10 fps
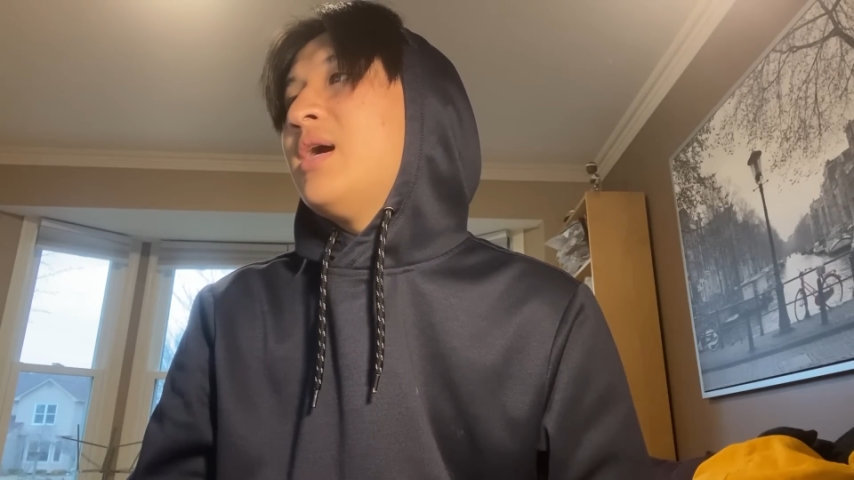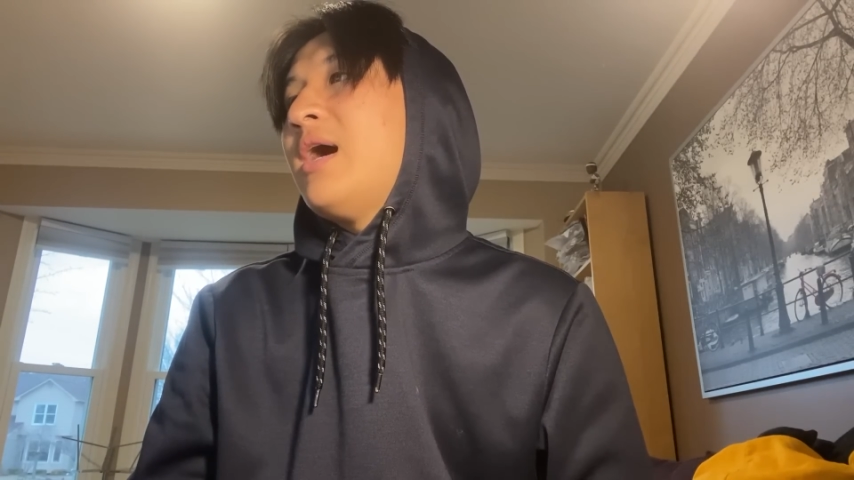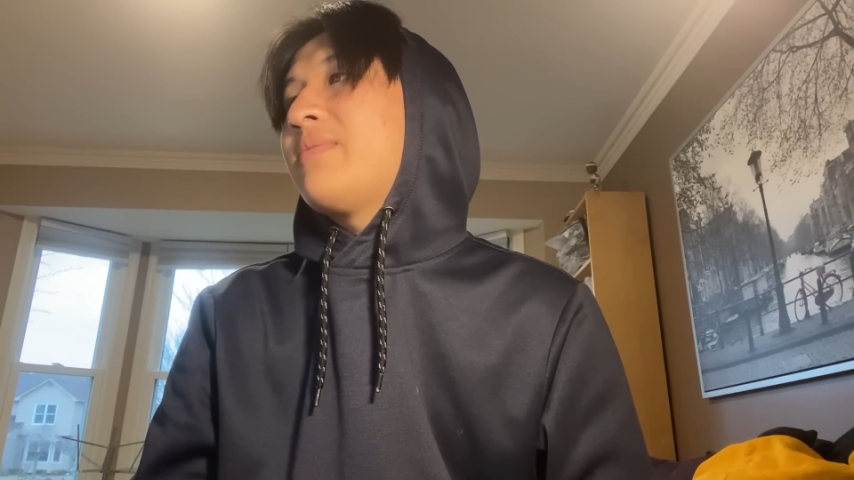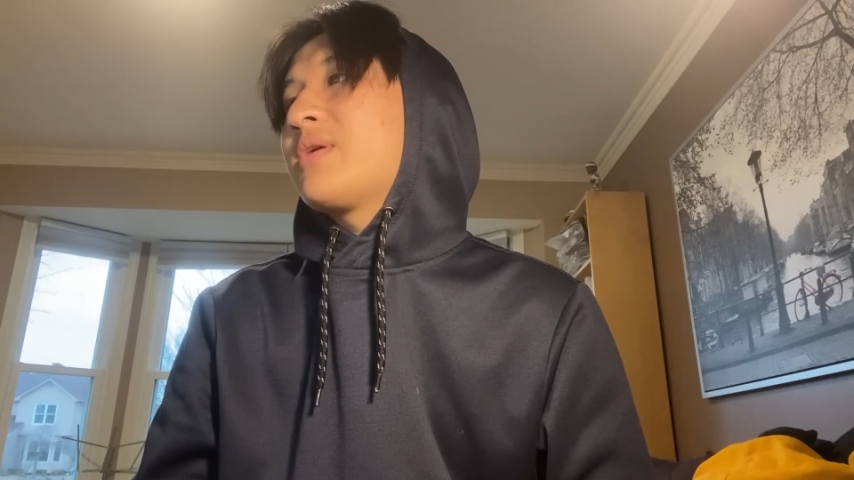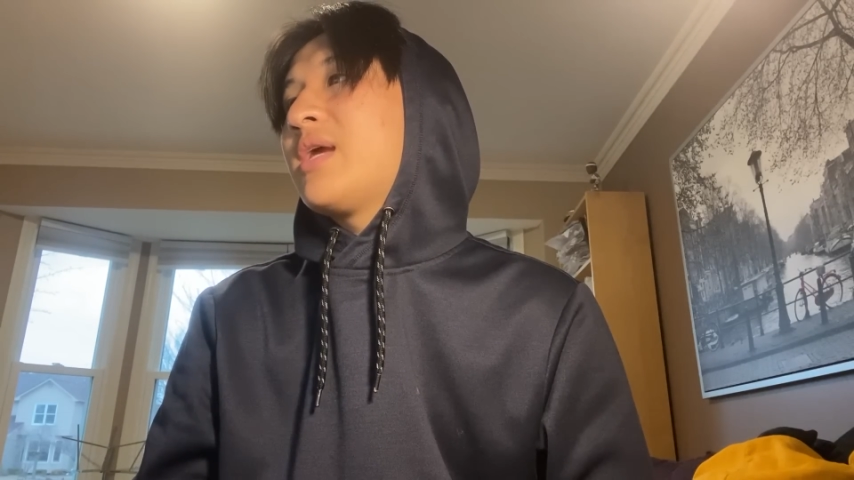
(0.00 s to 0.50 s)

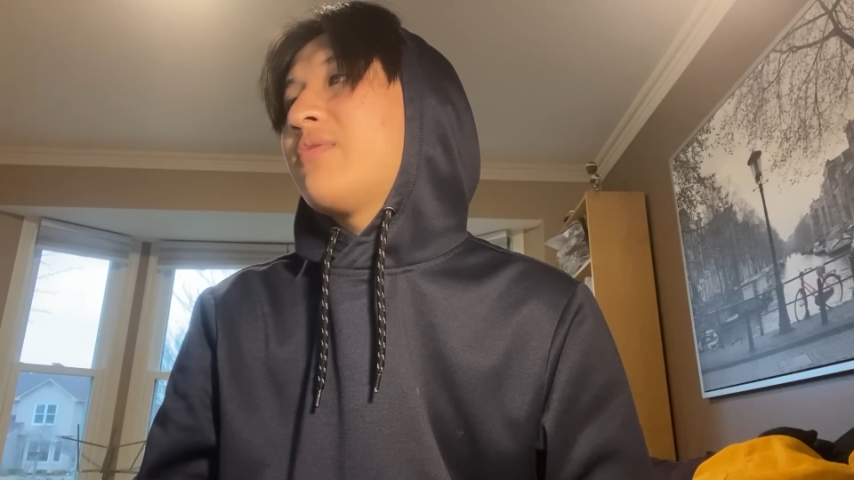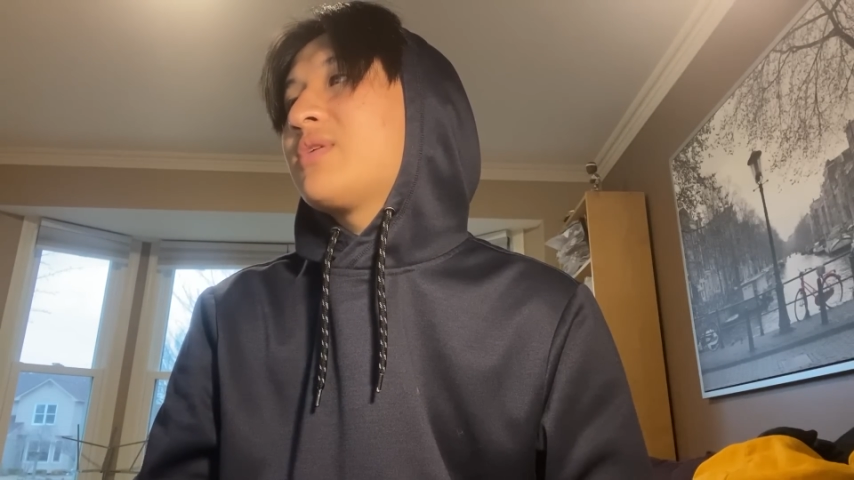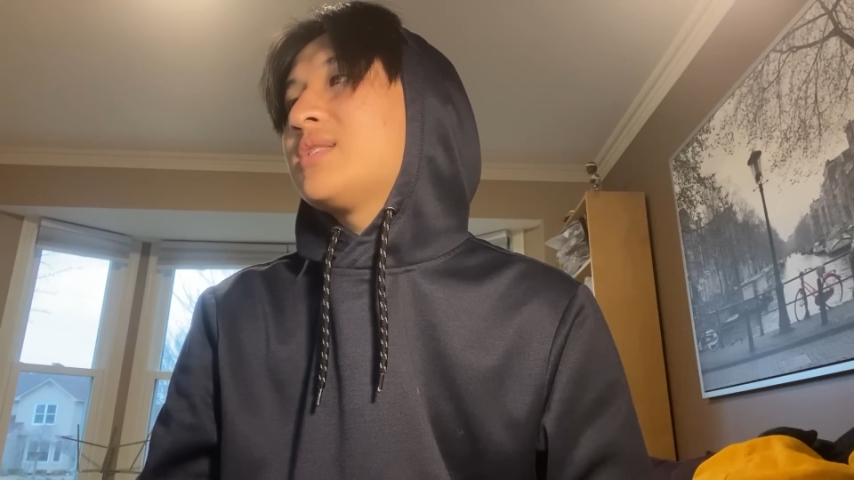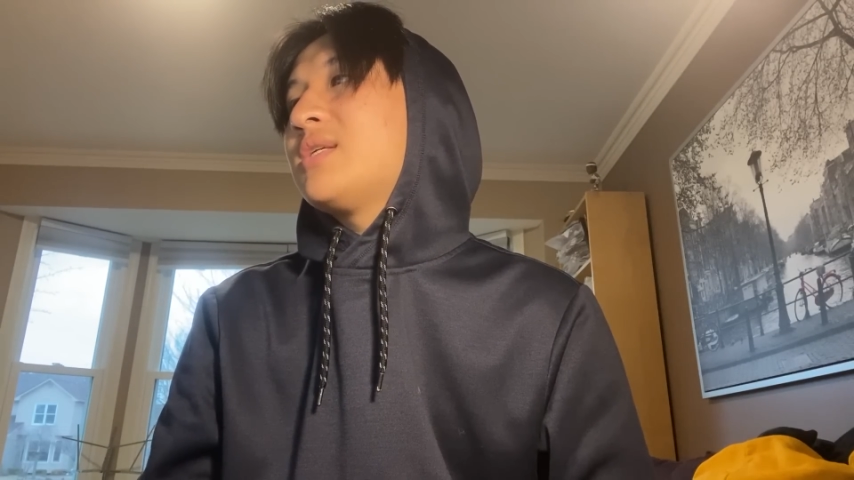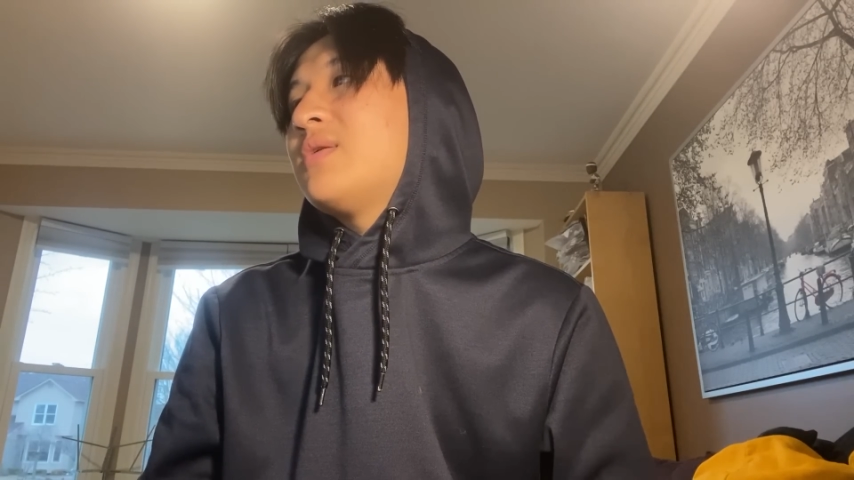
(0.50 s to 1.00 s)
After careful
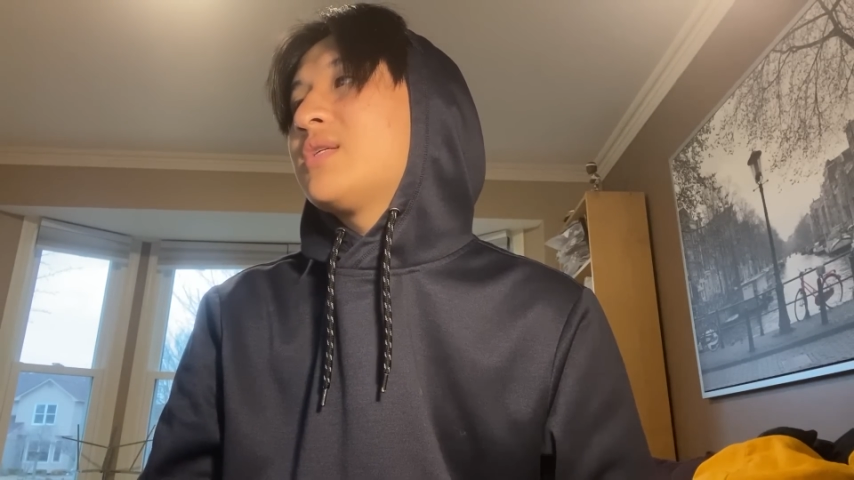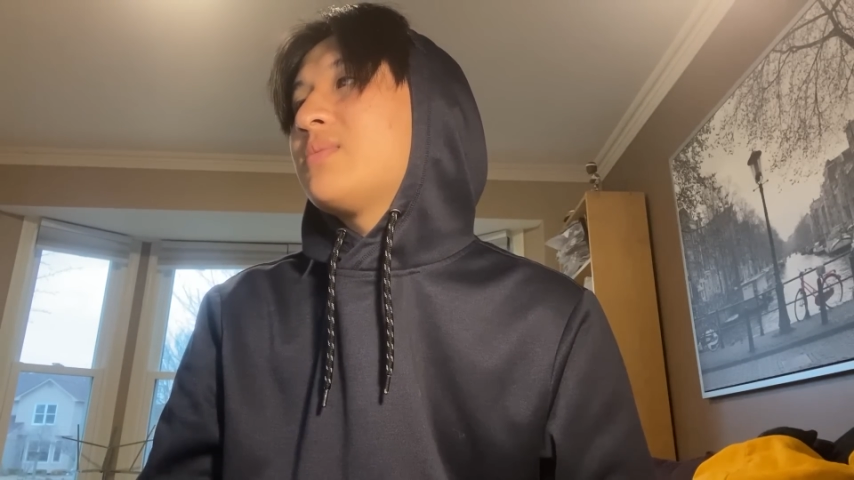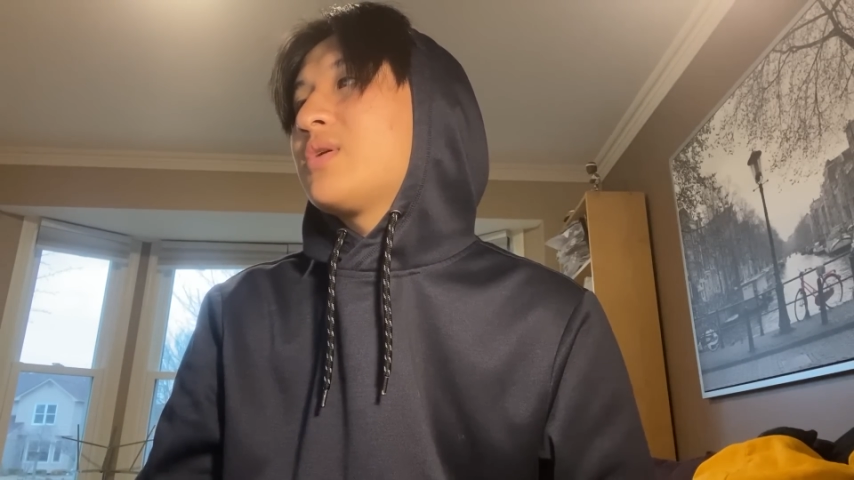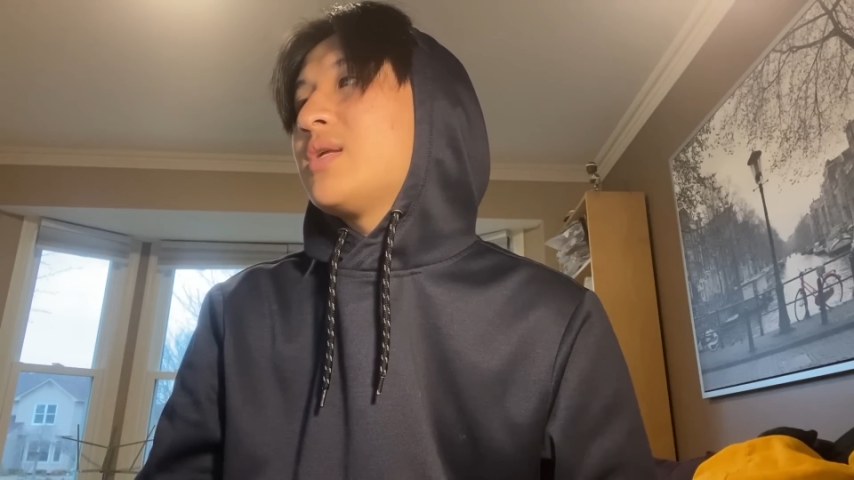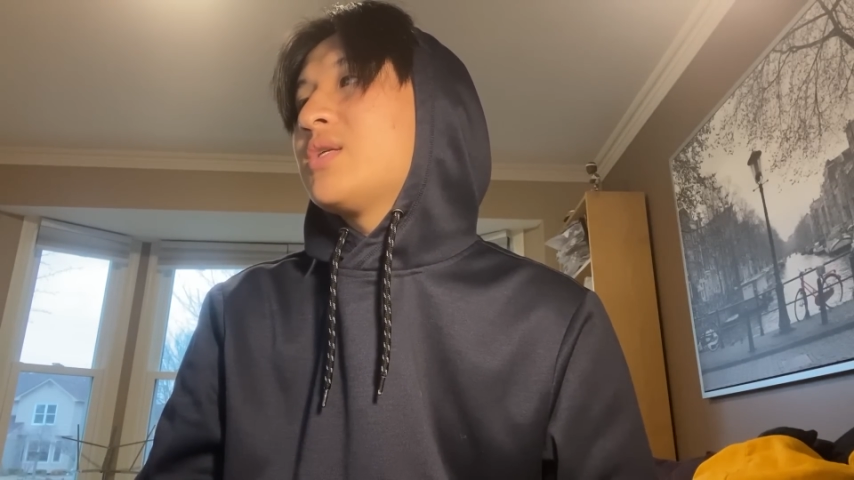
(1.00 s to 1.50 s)
consideration
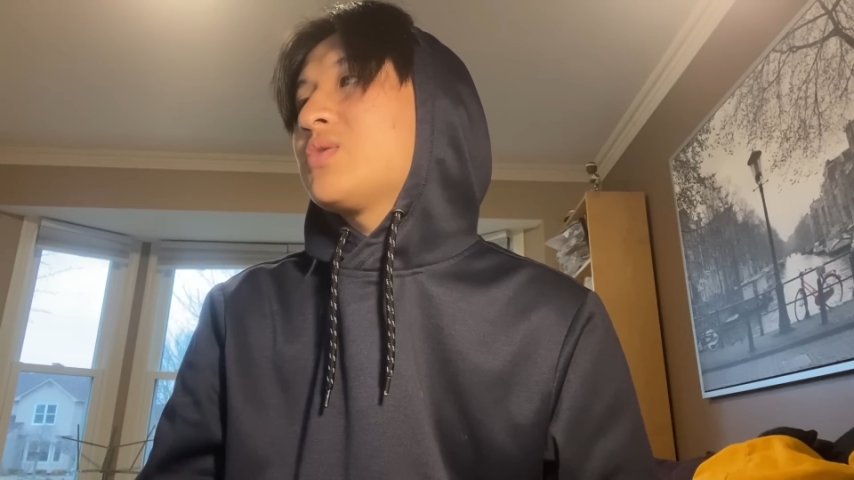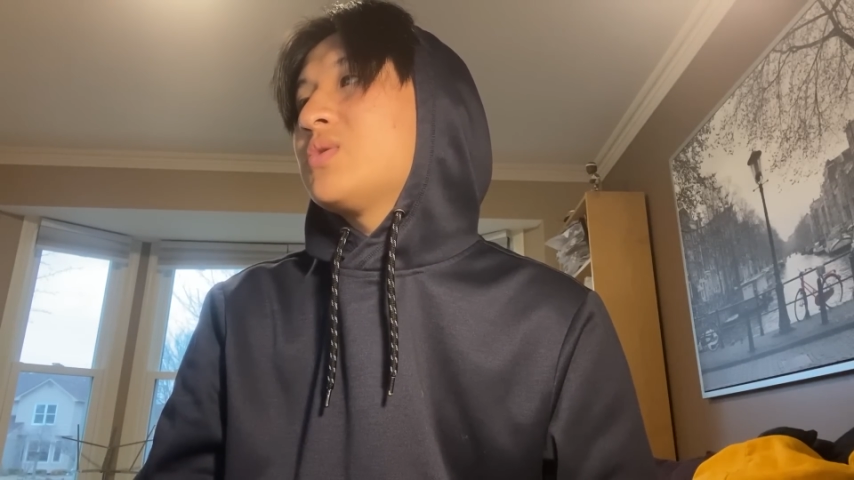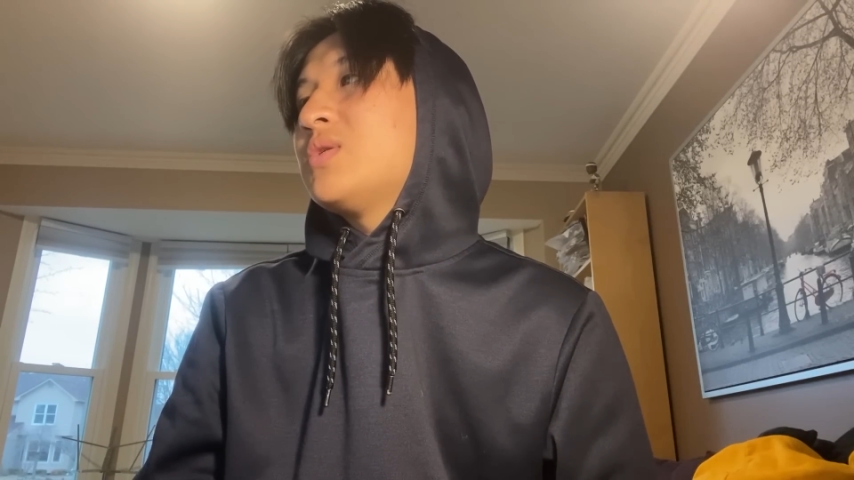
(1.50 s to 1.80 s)
of your credentials,